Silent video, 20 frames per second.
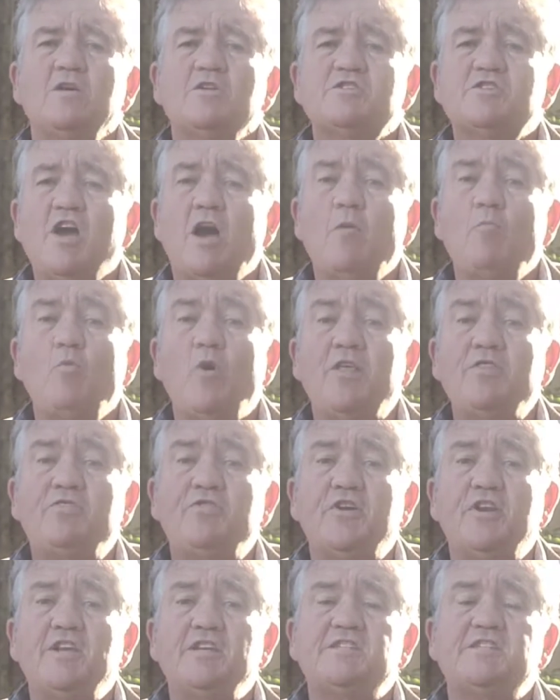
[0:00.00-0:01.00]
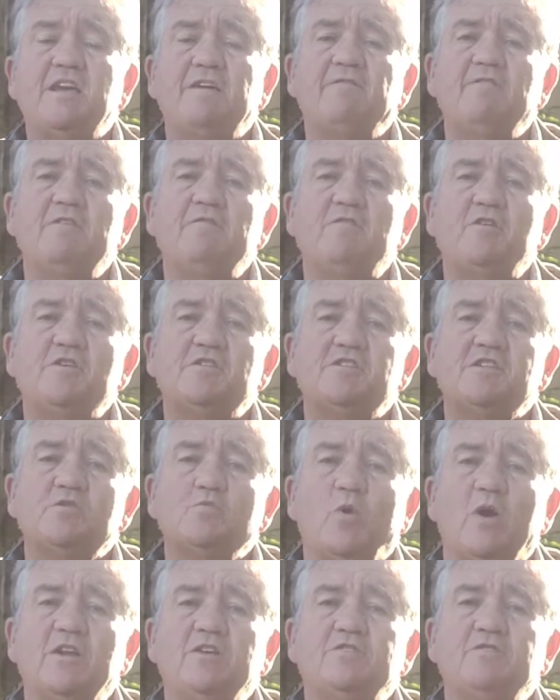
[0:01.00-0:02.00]
Psalm 137,
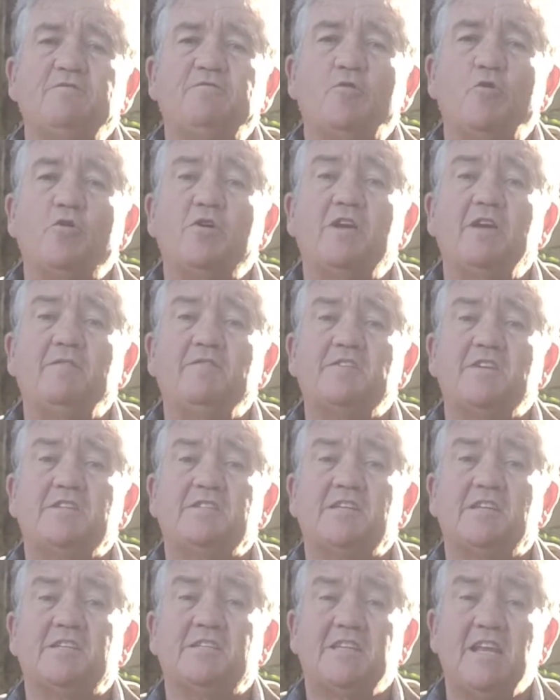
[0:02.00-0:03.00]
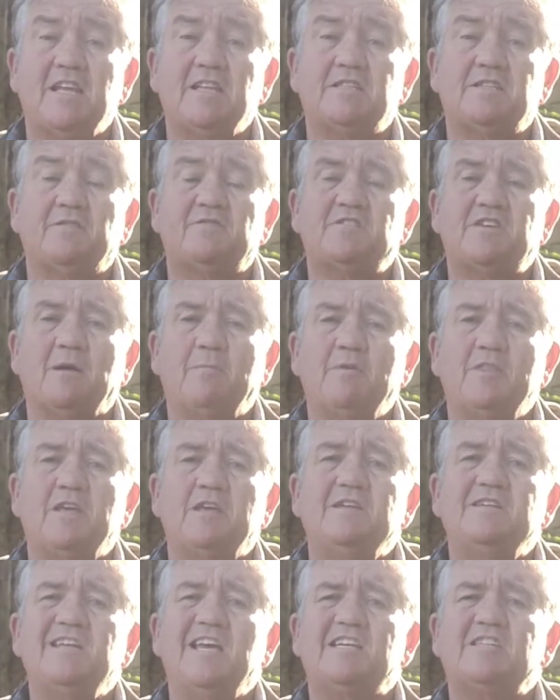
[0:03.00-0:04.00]
verses 1 to 4, gives us a sense of some of
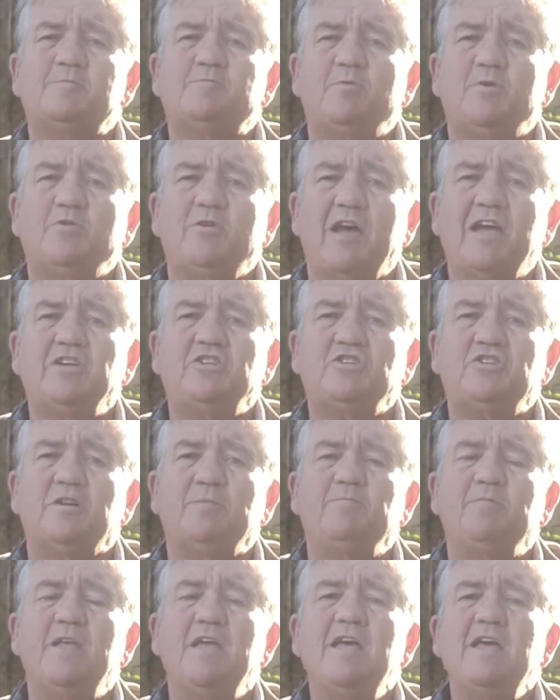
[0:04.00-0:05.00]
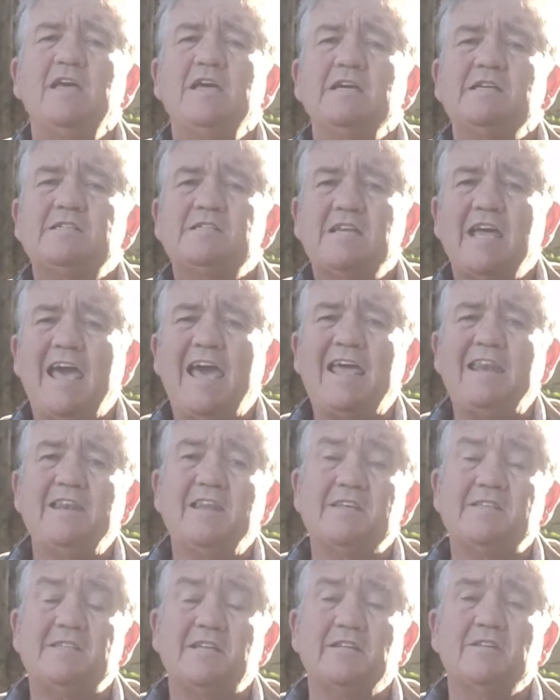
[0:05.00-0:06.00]
the desperation,
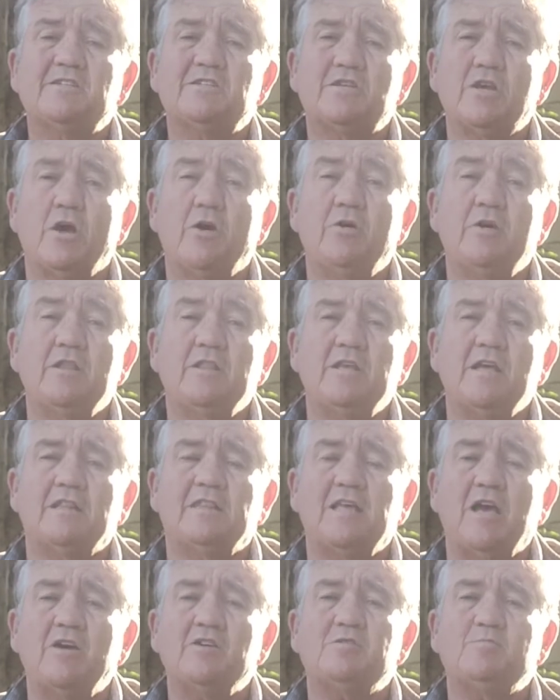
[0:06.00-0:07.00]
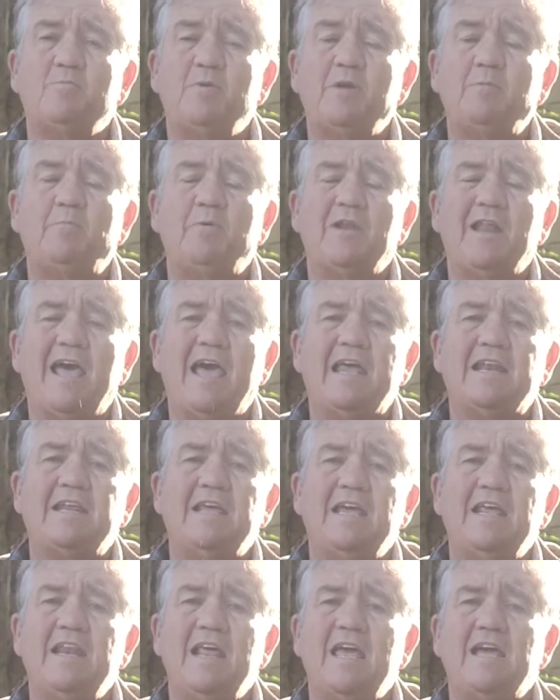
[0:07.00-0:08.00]
sadness, and sorrow that those people had
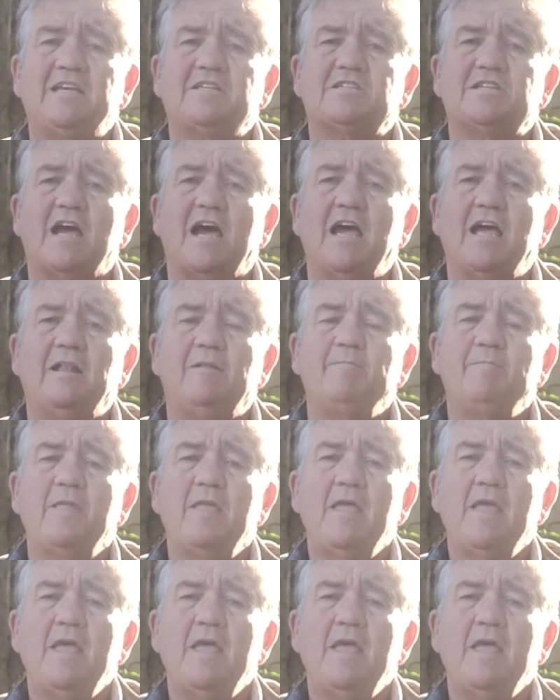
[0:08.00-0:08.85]
in exile.